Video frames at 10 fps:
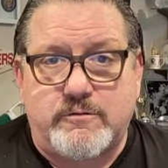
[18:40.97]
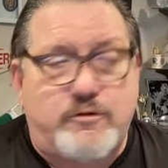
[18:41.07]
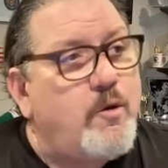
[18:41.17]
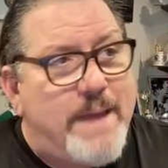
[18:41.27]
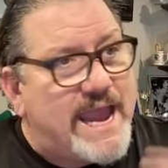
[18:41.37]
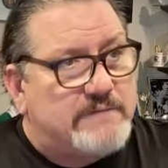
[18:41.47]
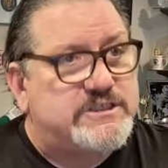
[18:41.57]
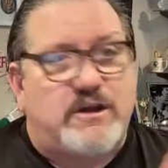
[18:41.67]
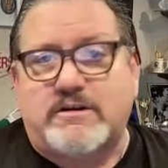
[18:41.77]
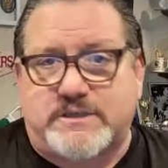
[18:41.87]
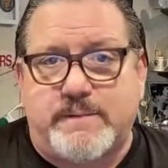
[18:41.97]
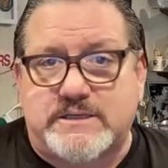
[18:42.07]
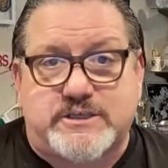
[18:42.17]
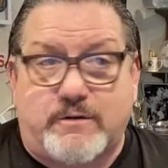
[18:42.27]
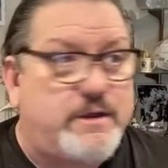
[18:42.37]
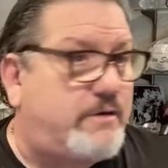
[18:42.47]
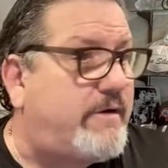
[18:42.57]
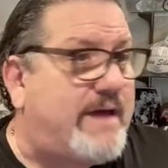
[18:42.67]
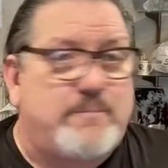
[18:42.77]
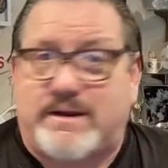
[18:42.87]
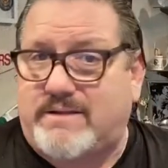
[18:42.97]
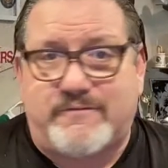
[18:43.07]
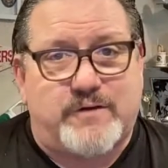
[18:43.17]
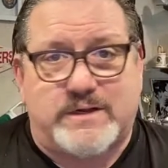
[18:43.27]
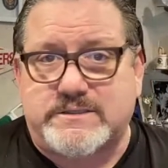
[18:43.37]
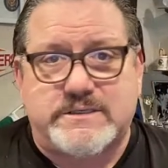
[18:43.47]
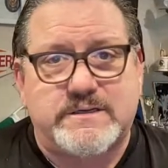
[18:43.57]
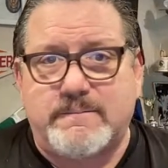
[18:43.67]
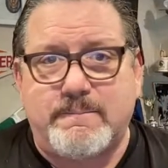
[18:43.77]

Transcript: You may have stars in Minnesota, you don't have them on defense.